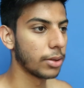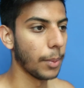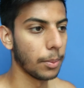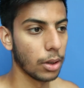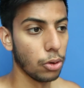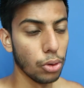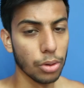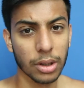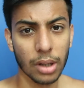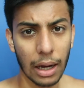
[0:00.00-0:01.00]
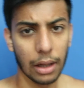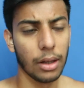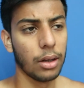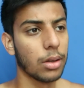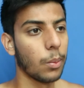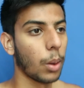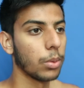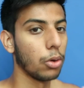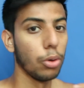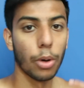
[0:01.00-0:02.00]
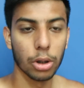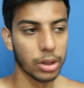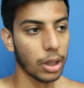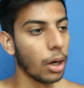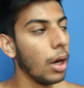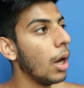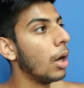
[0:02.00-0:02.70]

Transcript: Sometimes I'll do cycling, sometimes I'll do boxing.